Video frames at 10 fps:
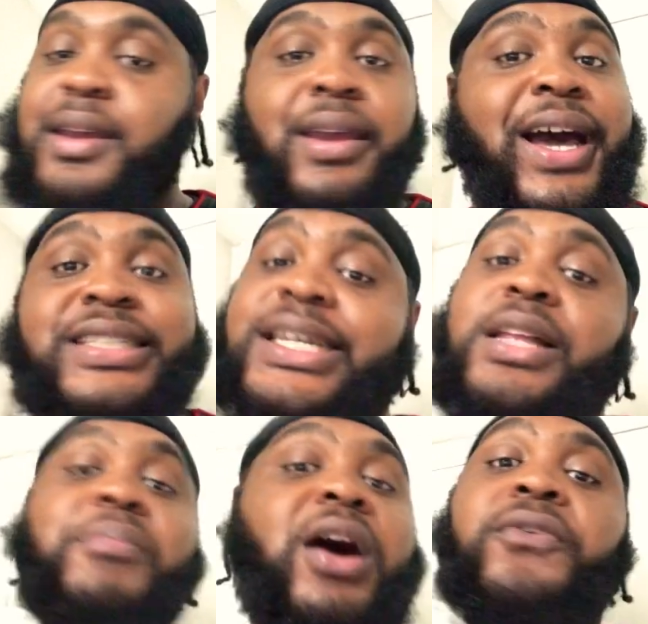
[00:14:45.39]
I said a
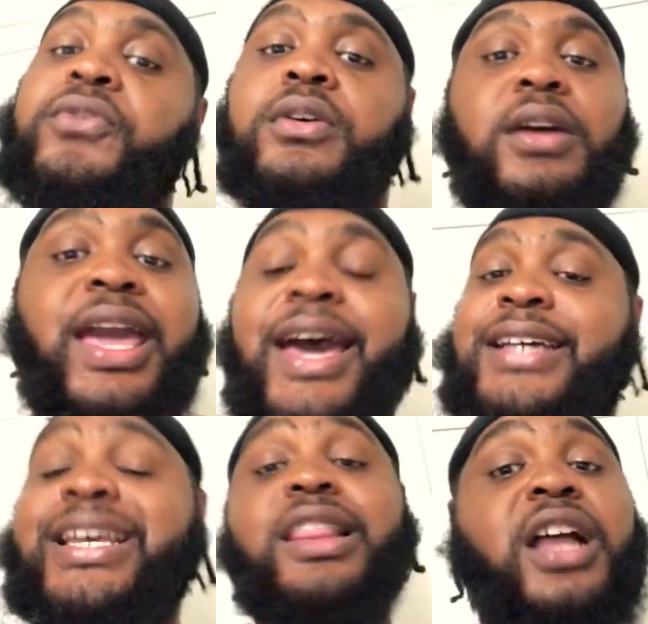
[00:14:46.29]
mouthful, guys.
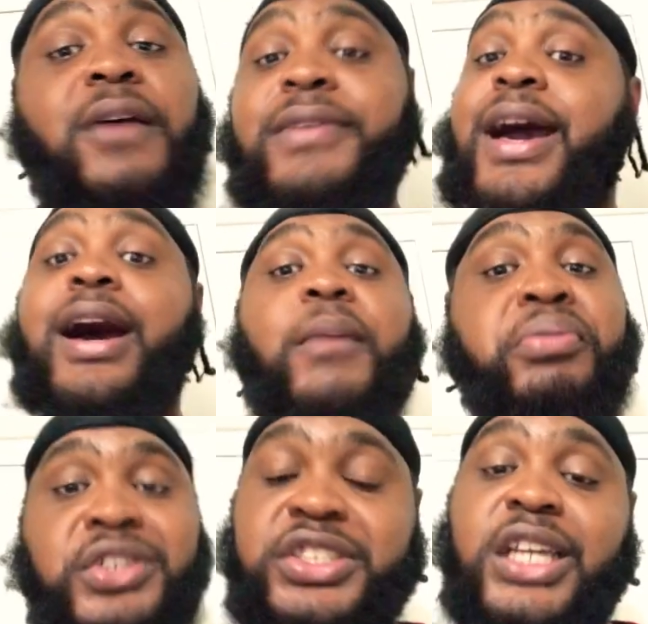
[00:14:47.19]
I love y'all. I
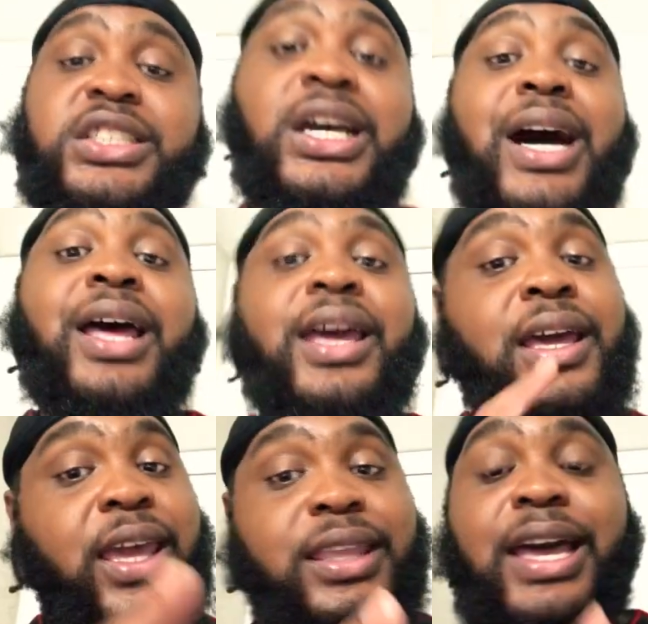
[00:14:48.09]
appreciate y'all.
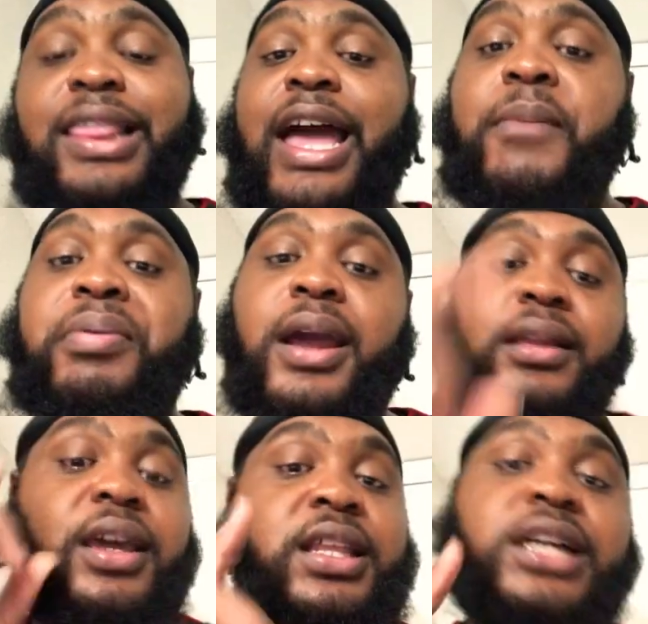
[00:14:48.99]
Hit that like button.
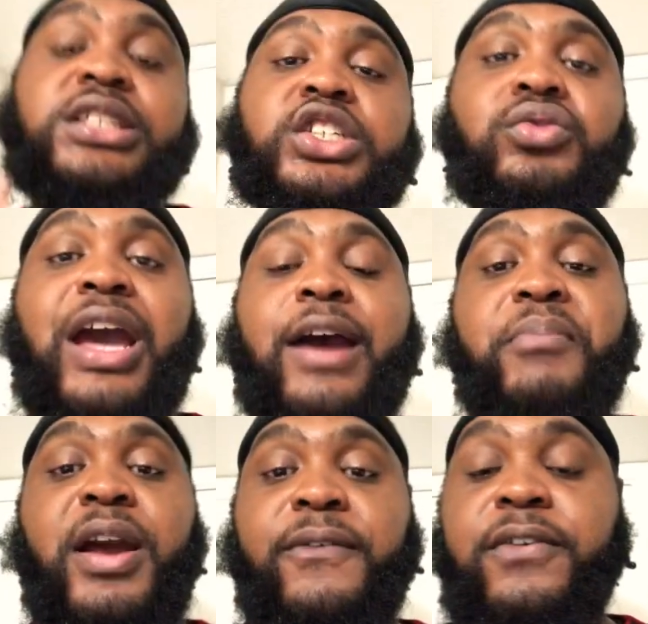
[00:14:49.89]
Hit that subscribe
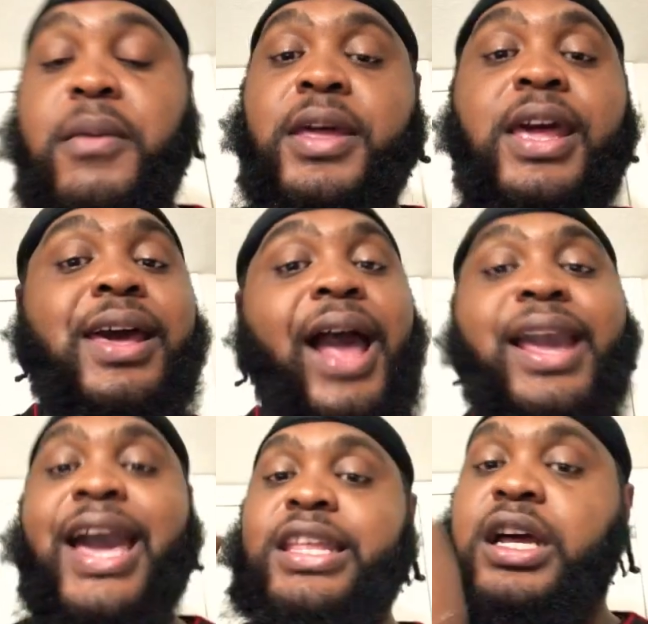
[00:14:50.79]
button for me. I
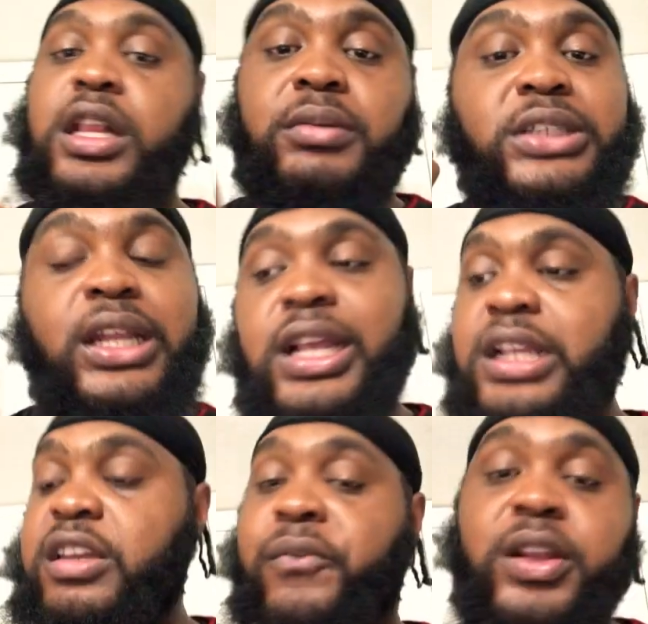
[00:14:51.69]
got the clips at the end
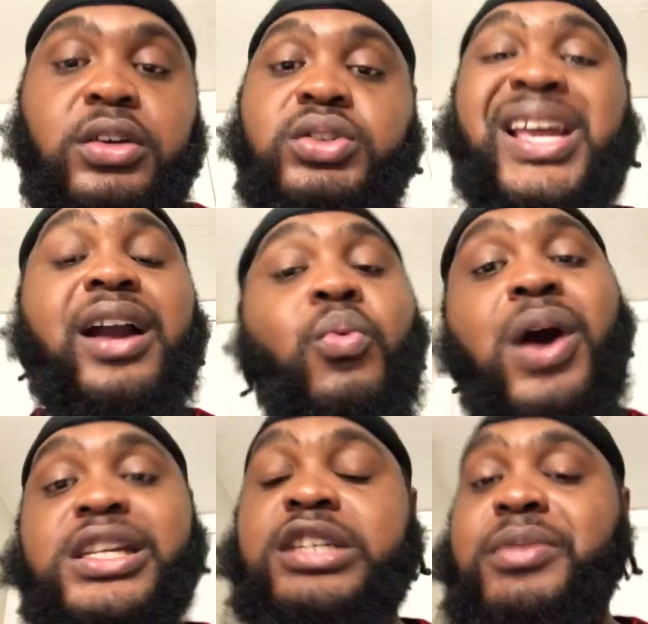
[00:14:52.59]
of this video. Y'all can
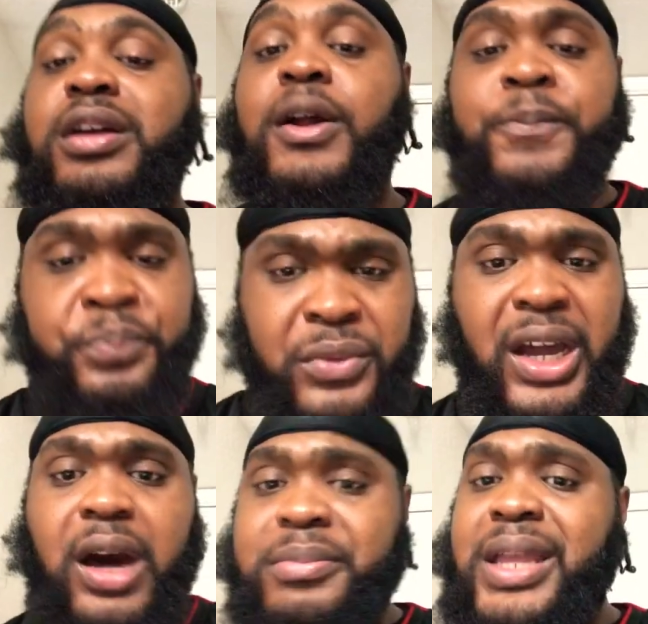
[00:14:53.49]
watch some of the, the
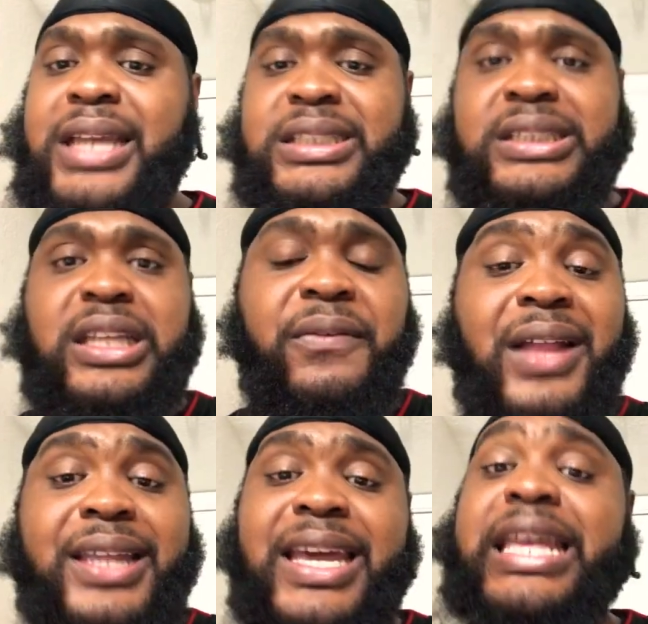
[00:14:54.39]
updates and stuff
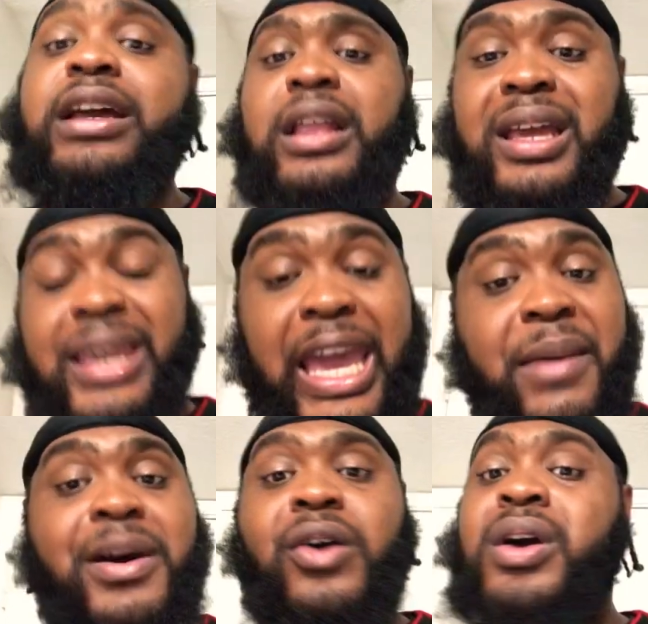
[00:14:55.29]
like that, that that uh, came
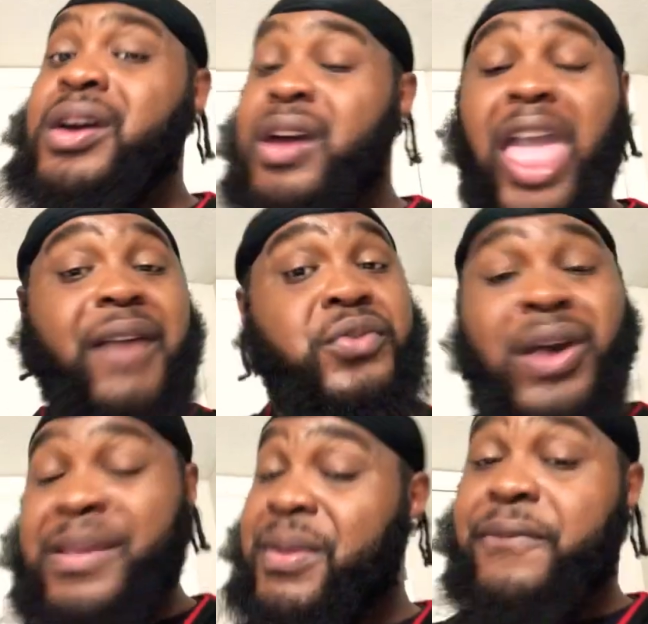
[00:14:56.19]
out. If you
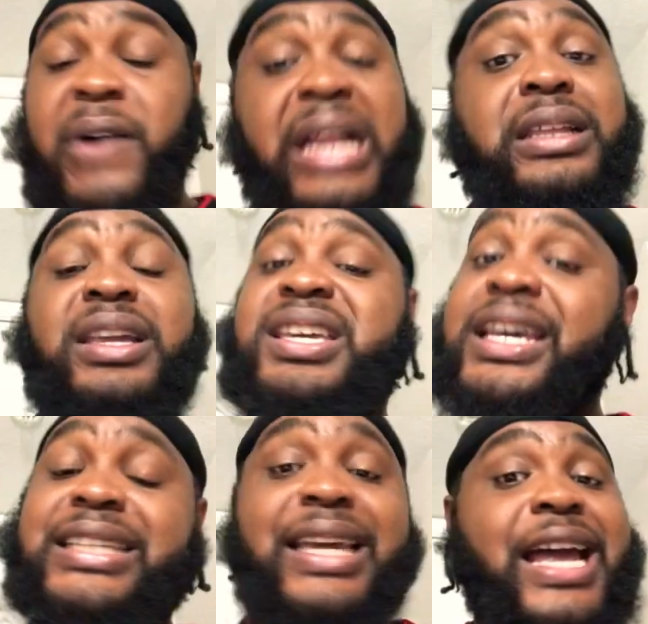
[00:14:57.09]
ain't been following the case,
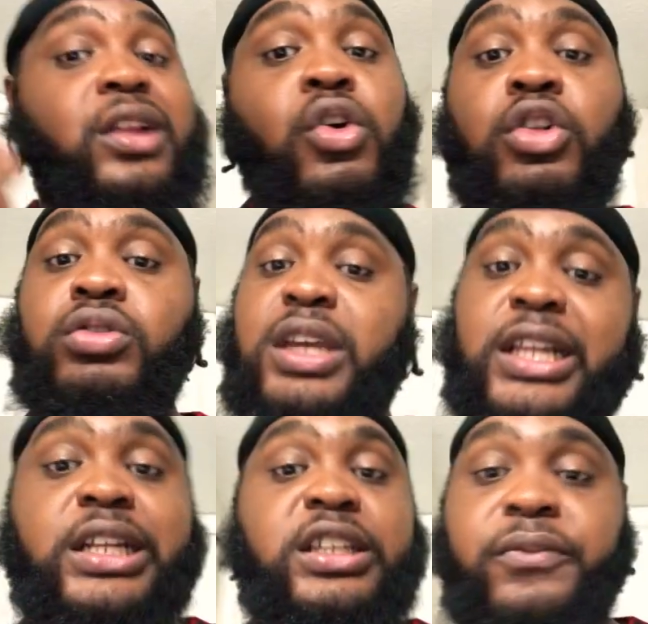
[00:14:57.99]
I got it all on the end
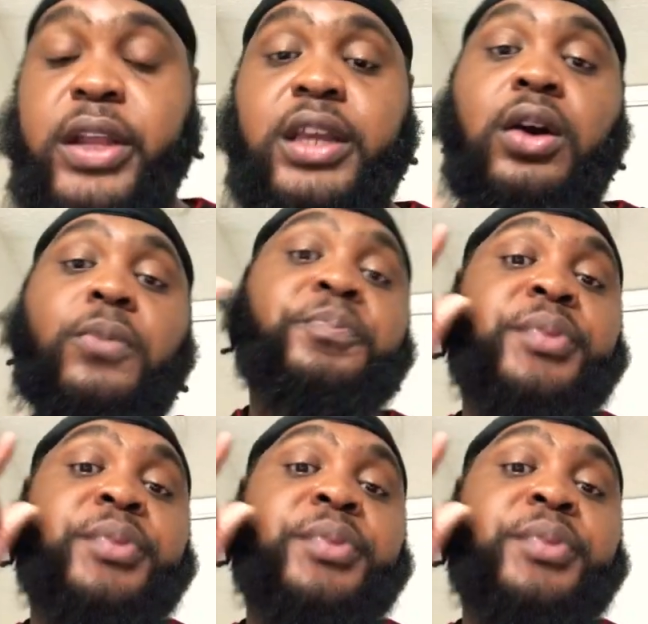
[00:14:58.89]
of this video.